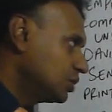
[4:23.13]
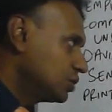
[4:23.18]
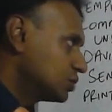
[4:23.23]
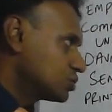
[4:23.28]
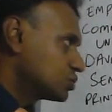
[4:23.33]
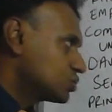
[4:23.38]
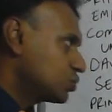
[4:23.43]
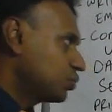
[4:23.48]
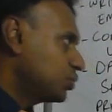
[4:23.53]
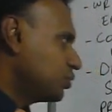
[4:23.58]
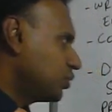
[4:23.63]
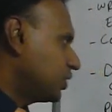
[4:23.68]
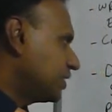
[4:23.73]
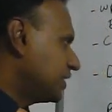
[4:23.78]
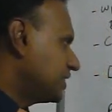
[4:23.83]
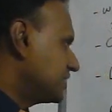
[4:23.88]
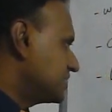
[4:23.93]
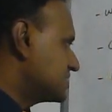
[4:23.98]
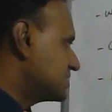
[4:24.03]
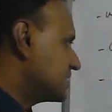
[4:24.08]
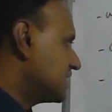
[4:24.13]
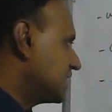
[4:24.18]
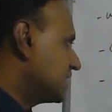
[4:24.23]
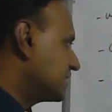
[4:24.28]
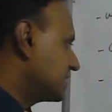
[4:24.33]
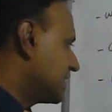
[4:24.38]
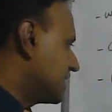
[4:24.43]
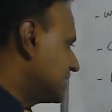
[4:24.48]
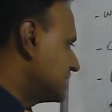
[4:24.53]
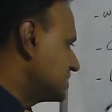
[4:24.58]
So we want to understand,
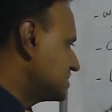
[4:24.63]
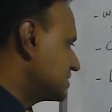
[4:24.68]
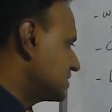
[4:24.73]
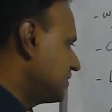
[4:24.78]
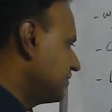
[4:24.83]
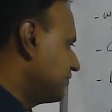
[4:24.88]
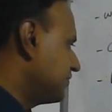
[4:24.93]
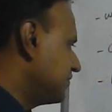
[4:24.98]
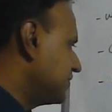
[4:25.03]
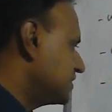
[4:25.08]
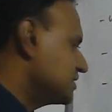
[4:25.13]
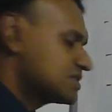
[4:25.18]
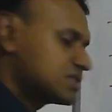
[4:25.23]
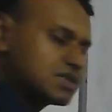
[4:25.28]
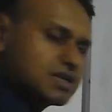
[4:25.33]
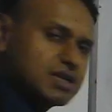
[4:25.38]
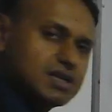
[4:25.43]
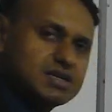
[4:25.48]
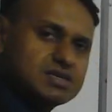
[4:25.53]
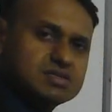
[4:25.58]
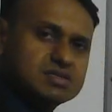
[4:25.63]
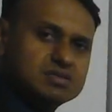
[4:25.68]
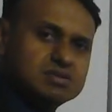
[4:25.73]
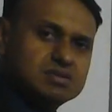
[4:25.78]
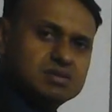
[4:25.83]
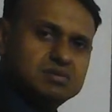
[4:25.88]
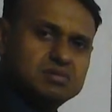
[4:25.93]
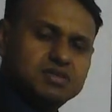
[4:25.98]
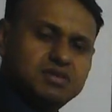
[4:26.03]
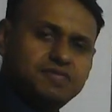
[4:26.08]
guys, if we discuss
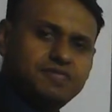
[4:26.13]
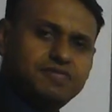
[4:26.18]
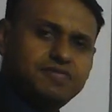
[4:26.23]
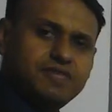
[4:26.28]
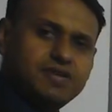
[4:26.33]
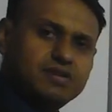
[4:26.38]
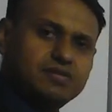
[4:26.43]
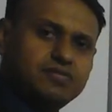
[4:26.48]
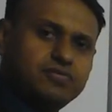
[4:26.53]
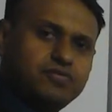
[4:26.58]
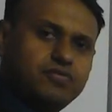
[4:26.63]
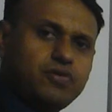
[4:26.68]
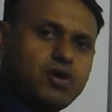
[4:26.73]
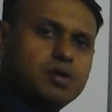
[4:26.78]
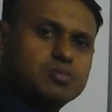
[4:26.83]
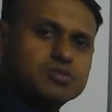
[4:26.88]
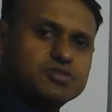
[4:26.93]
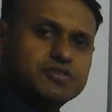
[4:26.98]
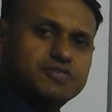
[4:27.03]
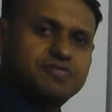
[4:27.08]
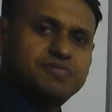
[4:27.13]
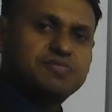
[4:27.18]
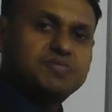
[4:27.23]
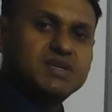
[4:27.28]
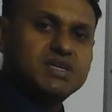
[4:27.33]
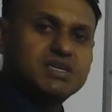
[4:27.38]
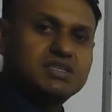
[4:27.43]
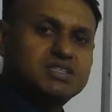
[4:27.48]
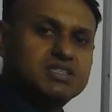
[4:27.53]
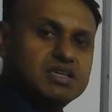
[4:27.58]
different forms of
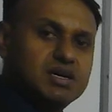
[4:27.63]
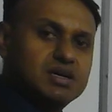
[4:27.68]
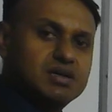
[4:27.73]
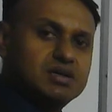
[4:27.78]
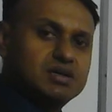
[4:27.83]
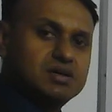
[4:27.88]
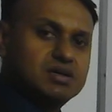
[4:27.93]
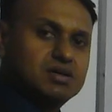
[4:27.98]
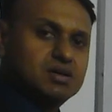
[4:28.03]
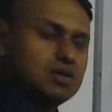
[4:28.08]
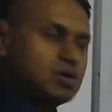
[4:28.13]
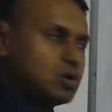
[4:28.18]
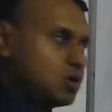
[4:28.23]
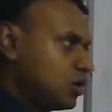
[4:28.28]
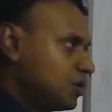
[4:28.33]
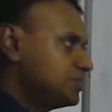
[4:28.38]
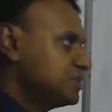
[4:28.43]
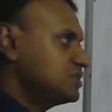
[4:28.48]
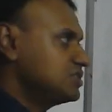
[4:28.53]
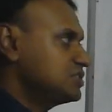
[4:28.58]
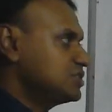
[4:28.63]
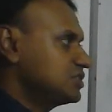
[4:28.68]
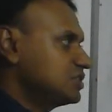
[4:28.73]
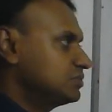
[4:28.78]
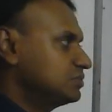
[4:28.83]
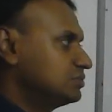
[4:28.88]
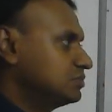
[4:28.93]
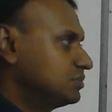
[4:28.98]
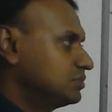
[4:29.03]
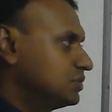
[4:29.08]
media or
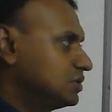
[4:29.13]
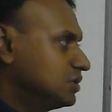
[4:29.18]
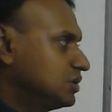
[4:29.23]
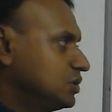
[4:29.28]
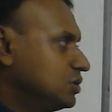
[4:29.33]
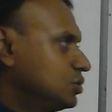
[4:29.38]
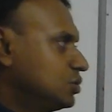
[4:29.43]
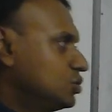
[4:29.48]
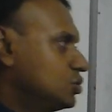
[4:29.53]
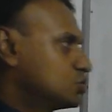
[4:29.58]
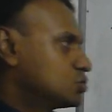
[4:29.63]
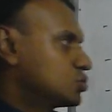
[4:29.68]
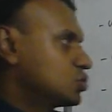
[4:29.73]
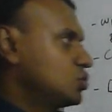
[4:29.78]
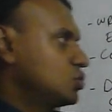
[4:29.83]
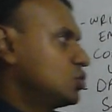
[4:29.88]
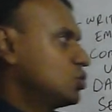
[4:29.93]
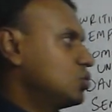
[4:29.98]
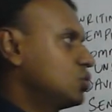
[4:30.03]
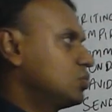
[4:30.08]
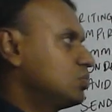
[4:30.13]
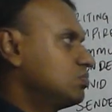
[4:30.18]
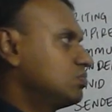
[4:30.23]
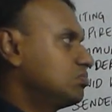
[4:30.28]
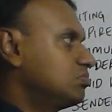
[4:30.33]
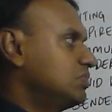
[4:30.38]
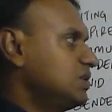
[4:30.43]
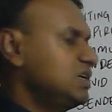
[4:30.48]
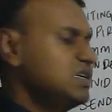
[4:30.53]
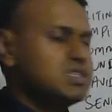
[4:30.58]
medium, so
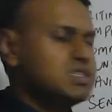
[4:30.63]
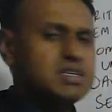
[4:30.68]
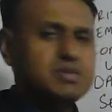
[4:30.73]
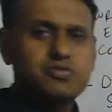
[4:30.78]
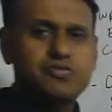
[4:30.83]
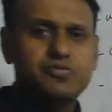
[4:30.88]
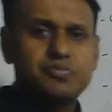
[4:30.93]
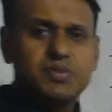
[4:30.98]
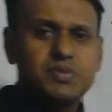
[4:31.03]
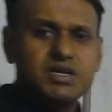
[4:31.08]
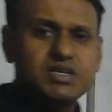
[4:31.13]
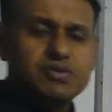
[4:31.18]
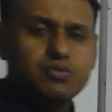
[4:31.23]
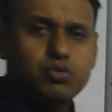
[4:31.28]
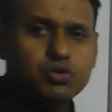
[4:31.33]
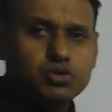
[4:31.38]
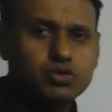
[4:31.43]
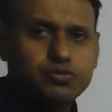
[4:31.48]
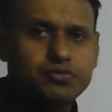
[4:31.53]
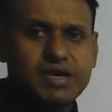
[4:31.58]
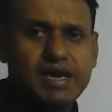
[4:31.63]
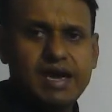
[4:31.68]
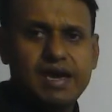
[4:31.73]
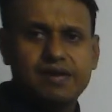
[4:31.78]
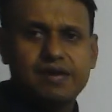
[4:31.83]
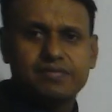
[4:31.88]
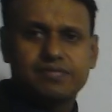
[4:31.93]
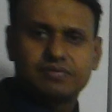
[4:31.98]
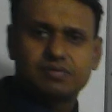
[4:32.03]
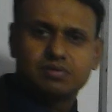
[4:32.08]
in terms of medium, what do we
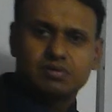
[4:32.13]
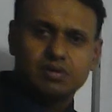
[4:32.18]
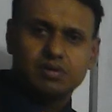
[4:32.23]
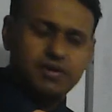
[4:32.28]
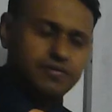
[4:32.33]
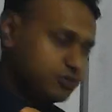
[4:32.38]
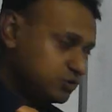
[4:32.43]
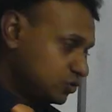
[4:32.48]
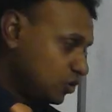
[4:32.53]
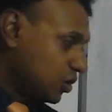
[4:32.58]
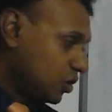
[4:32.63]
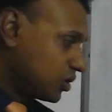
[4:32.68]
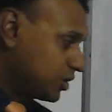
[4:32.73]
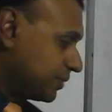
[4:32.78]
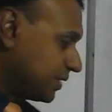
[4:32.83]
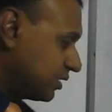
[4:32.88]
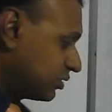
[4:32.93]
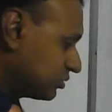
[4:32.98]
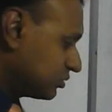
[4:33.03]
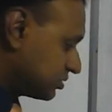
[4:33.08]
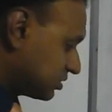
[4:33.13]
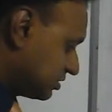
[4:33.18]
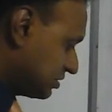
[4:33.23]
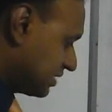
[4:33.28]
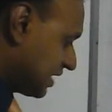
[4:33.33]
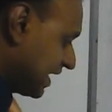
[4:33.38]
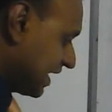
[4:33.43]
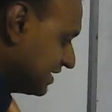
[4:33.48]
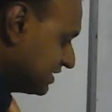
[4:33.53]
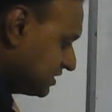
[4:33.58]
have? If we talk about
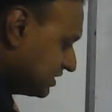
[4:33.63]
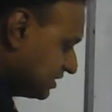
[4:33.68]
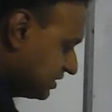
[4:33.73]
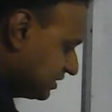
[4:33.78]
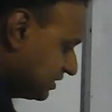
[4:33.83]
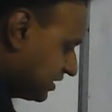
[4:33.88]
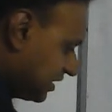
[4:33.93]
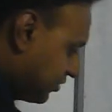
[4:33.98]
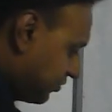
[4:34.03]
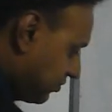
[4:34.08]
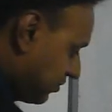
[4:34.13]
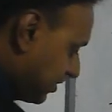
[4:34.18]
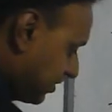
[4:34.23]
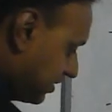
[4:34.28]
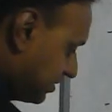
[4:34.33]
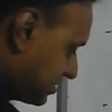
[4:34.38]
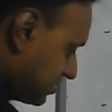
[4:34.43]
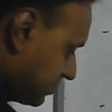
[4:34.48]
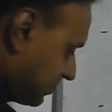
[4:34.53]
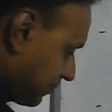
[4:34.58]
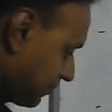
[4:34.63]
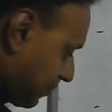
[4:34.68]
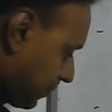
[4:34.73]
1900s,